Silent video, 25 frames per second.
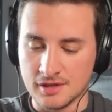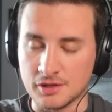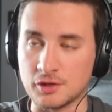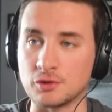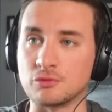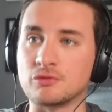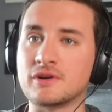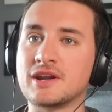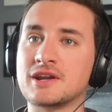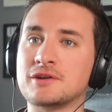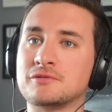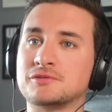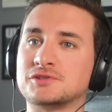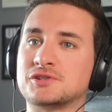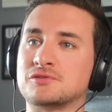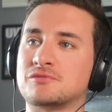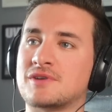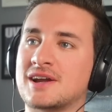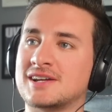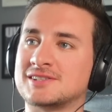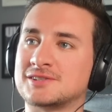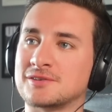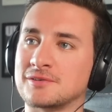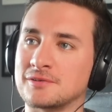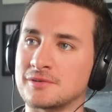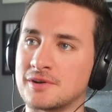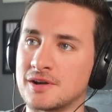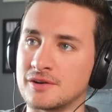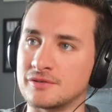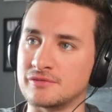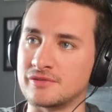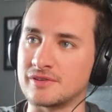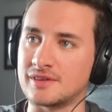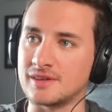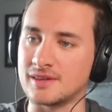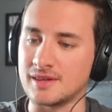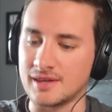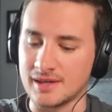career as a wrestler
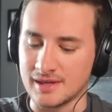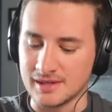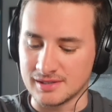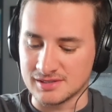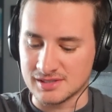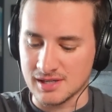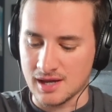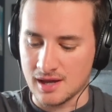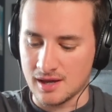over the years.